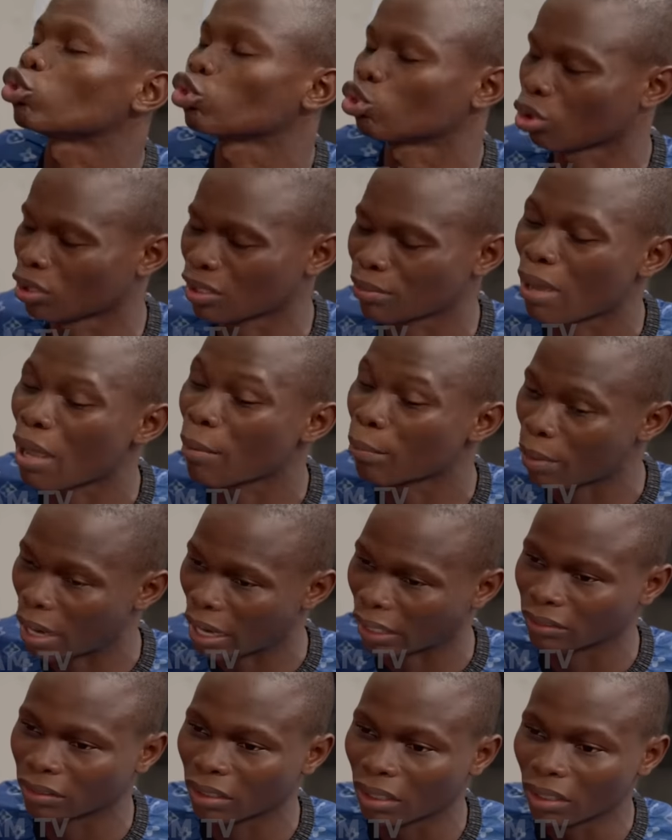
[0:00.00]
so sorry, my
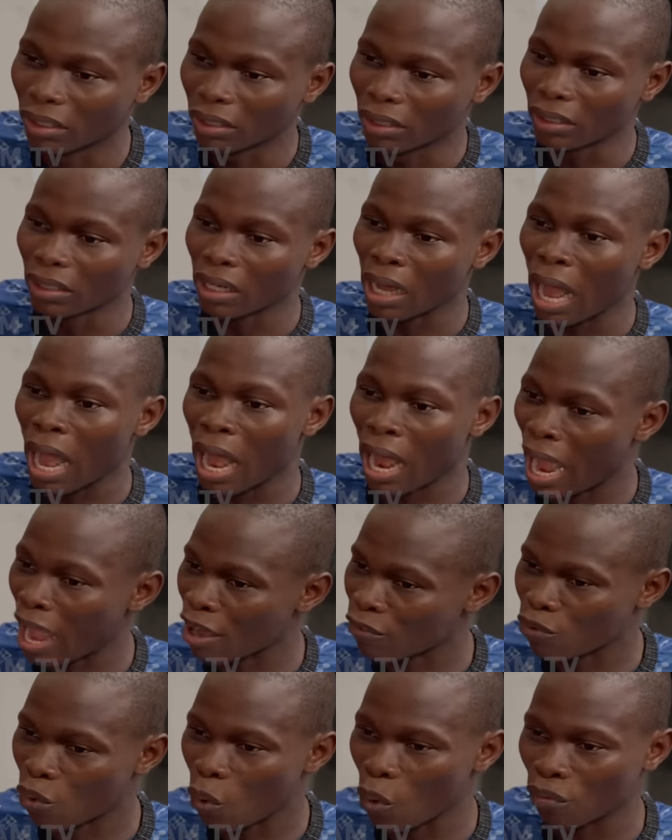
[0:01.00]
bad. I
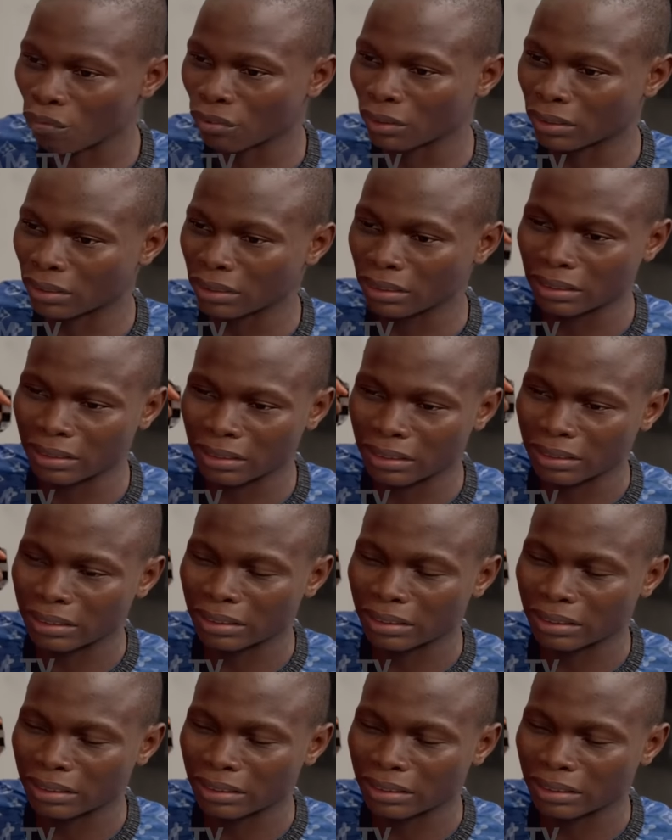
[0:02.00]
have cough. It is.